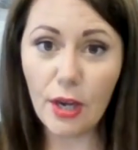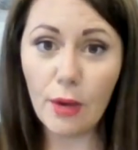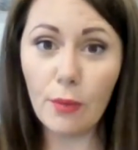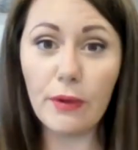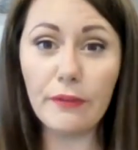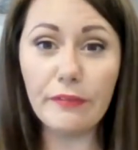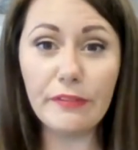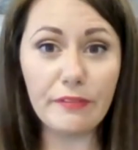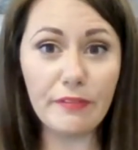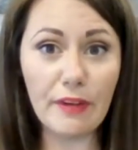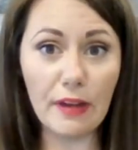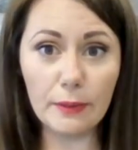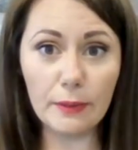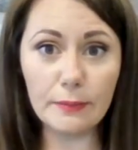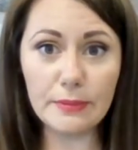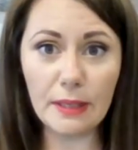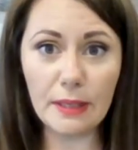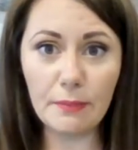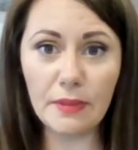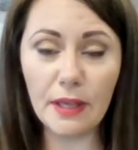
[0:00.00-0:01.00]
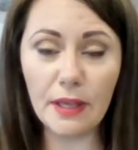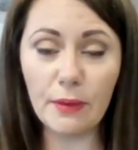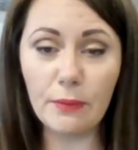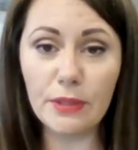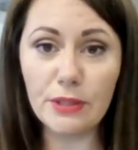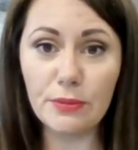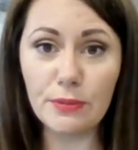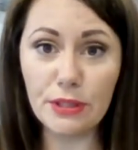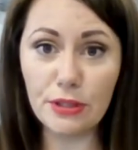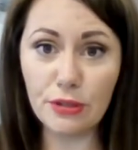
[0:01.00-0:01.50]
We've developed something
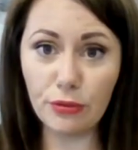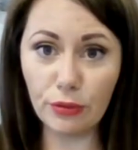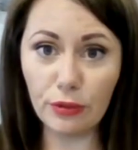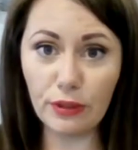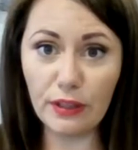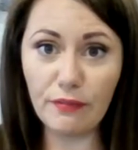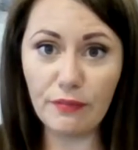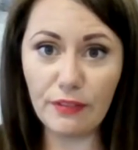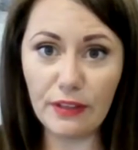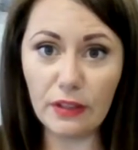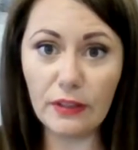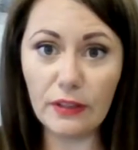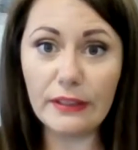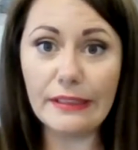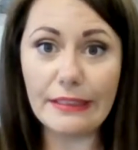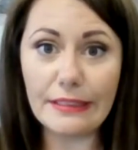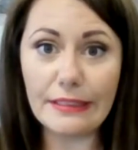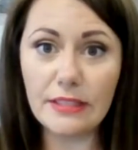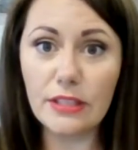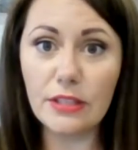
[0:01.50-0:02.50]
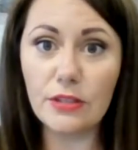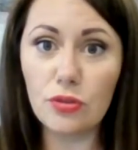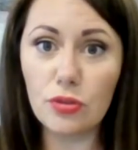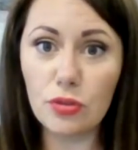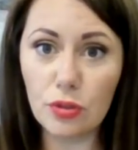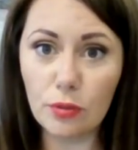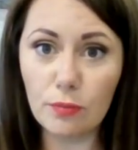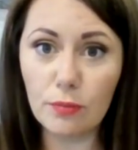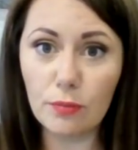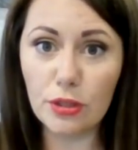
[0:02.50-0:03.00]
which we truly feel is
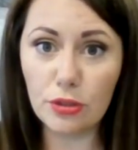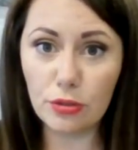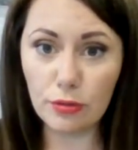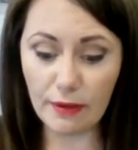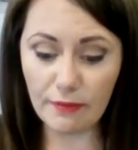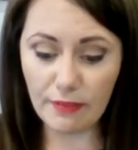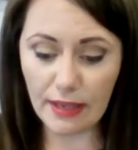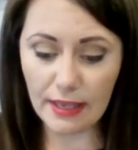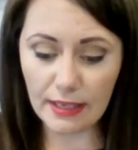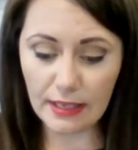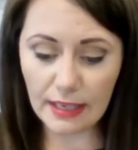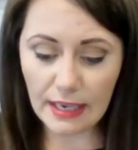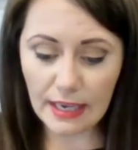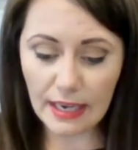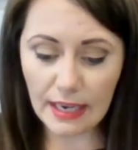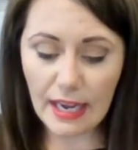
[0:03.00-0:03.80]
consumer driven,